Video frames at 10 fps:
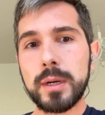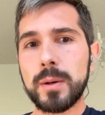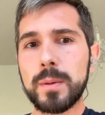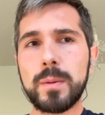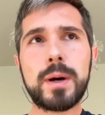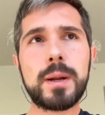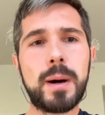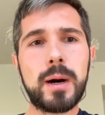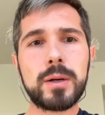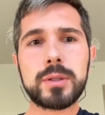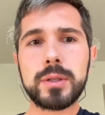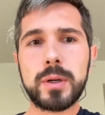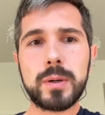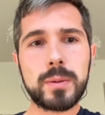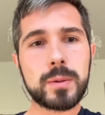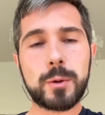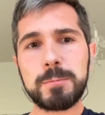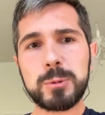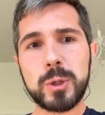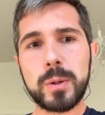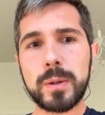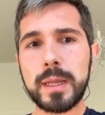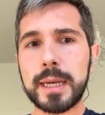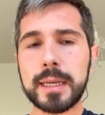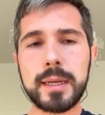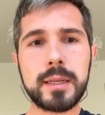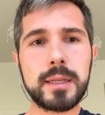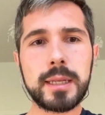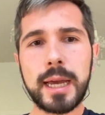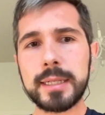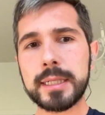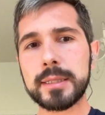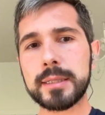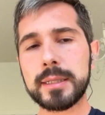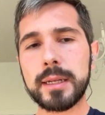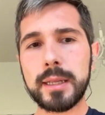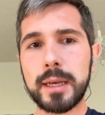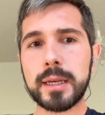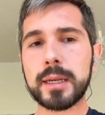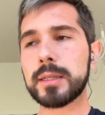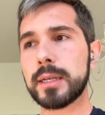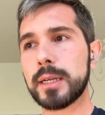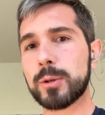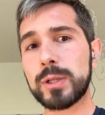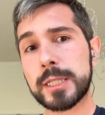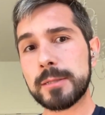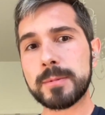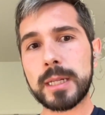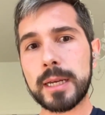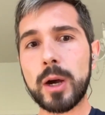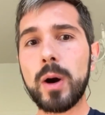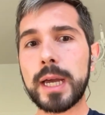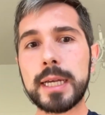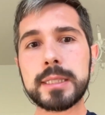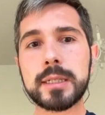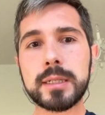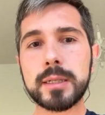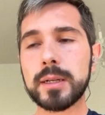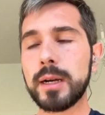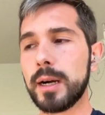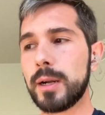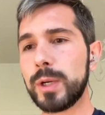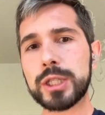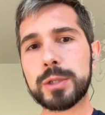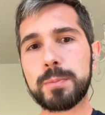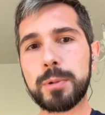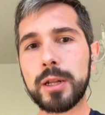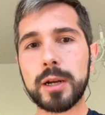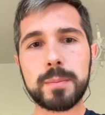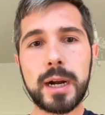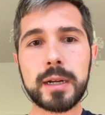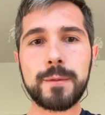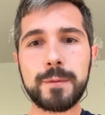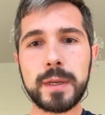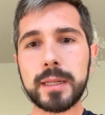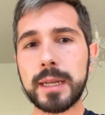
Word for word: what about you know crypto? Like it hasn't like the criticisms like oh it hasn't uh, reached product market fit like